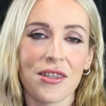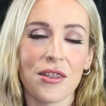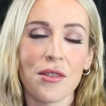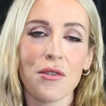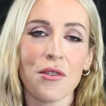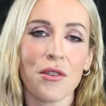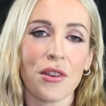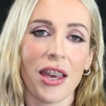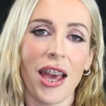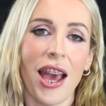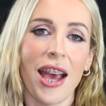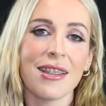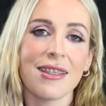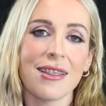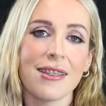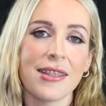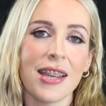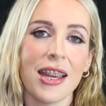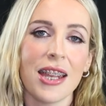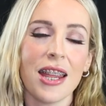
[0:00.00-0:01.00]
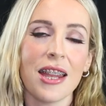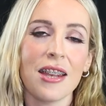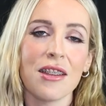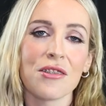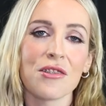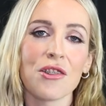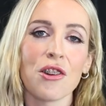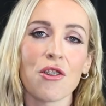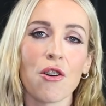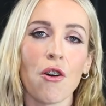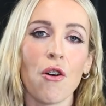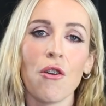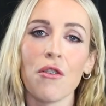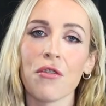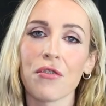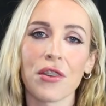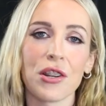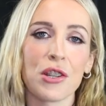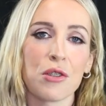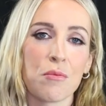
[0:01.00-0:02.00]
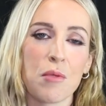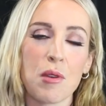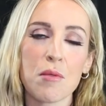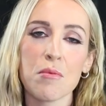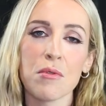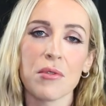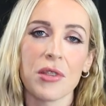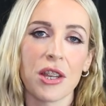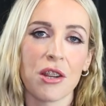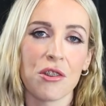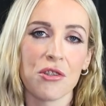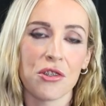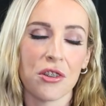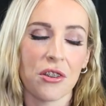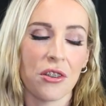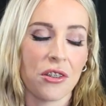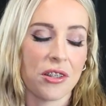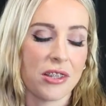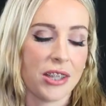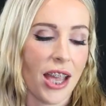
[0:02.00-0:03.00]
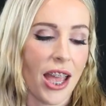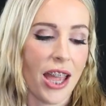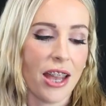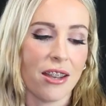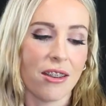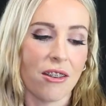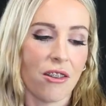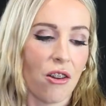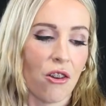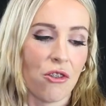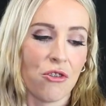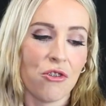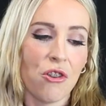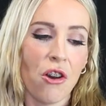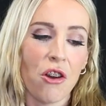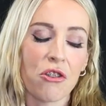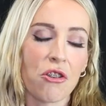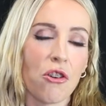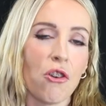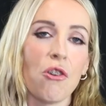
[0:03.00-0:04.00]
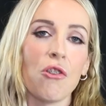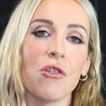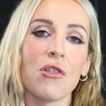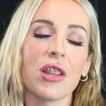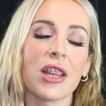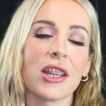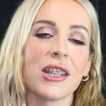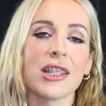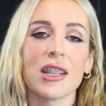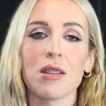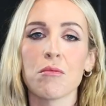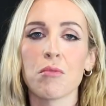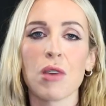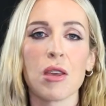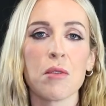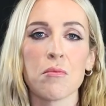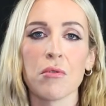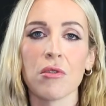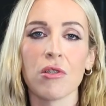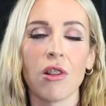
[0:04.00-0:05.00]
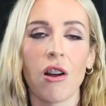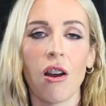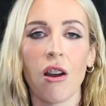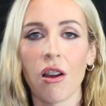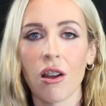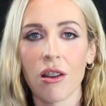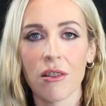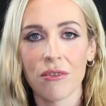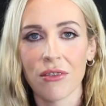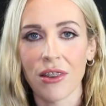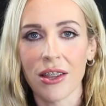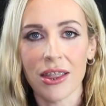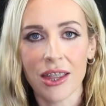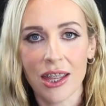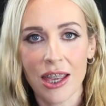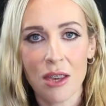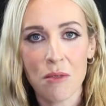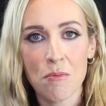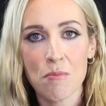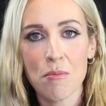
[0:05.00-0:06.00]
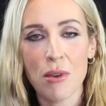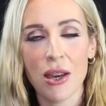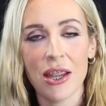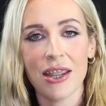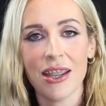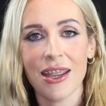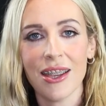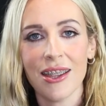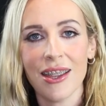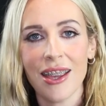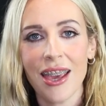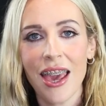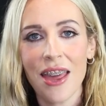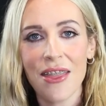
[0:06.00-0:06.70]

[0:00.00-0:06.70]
So, look, as I said, it is not all French people that are jerks, and not all Indian people are friendly, but it,